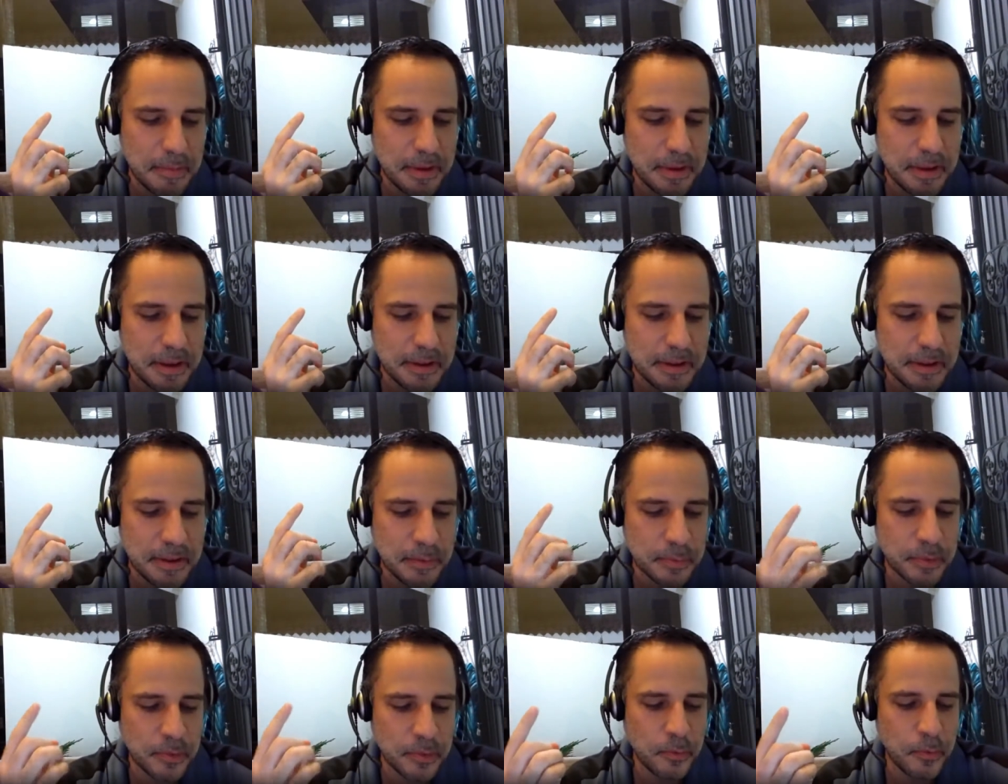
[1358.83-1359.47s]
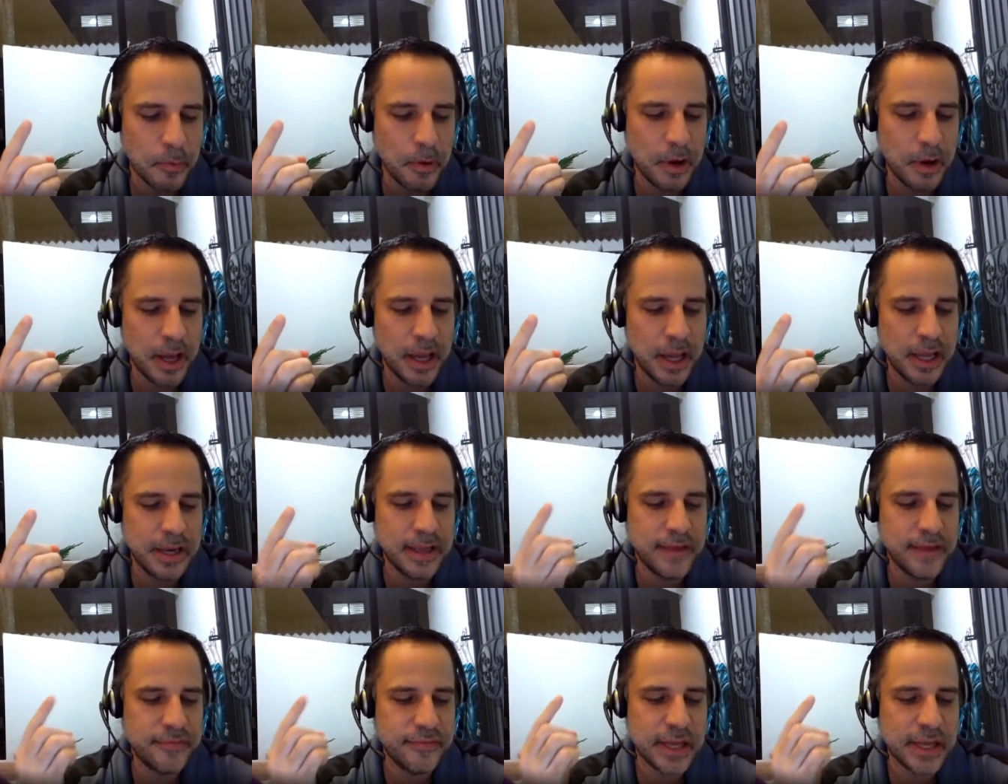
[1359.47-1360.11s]
Number 1,
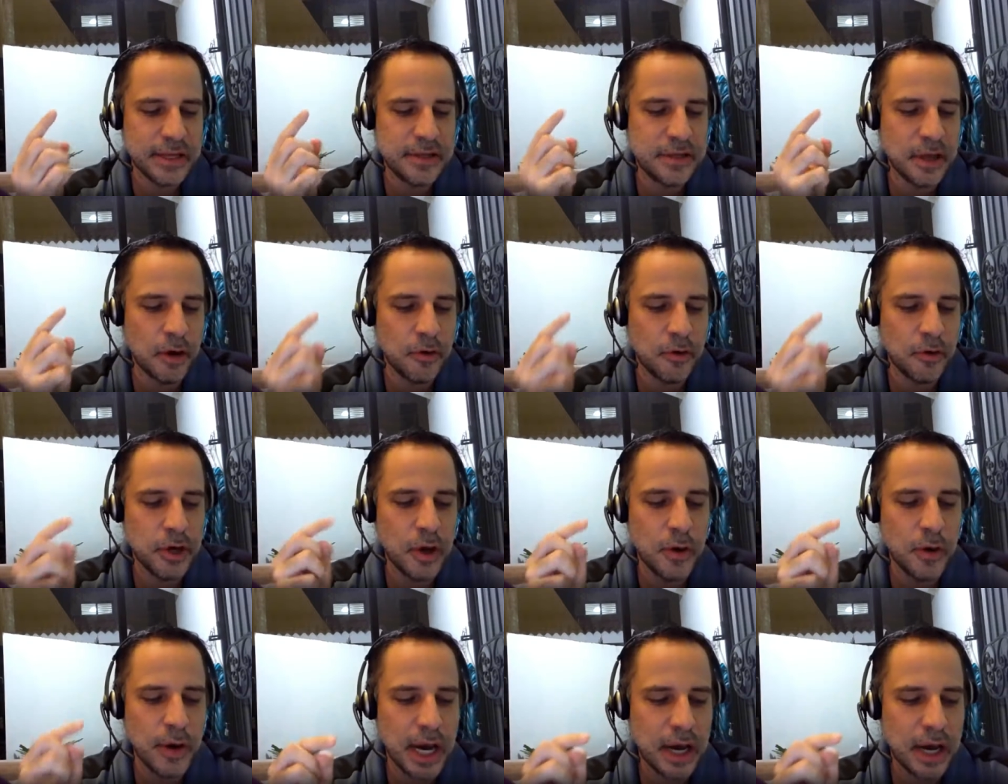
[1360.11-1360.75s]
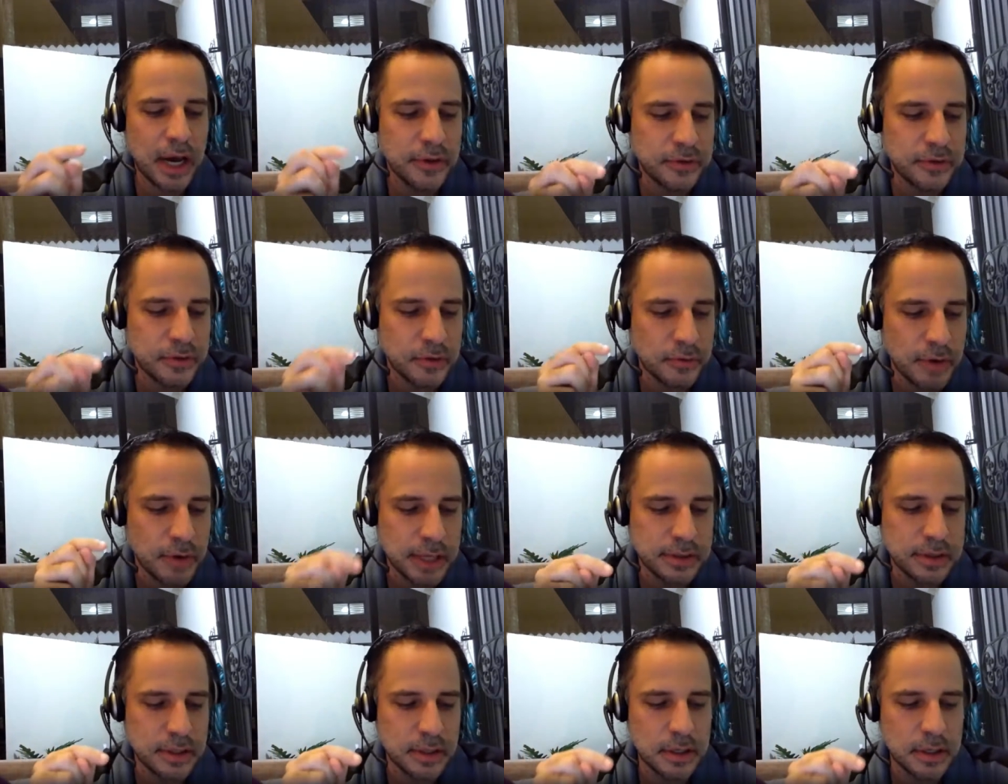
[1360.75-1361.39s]
if they don't know how to
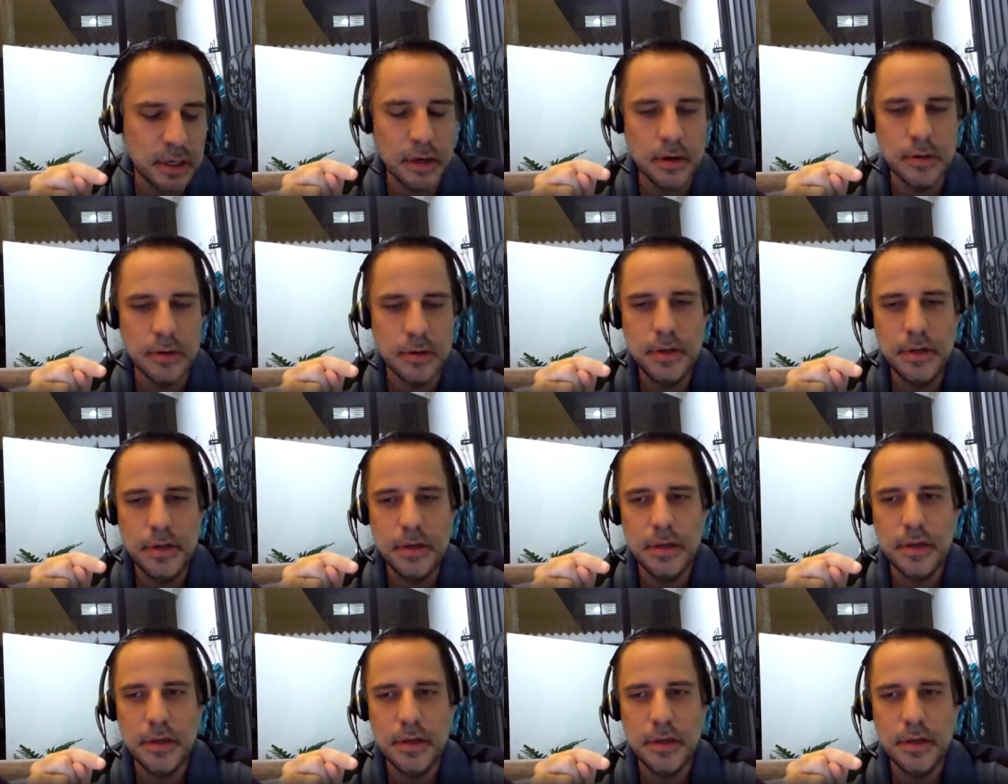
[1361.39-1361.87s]
write the code,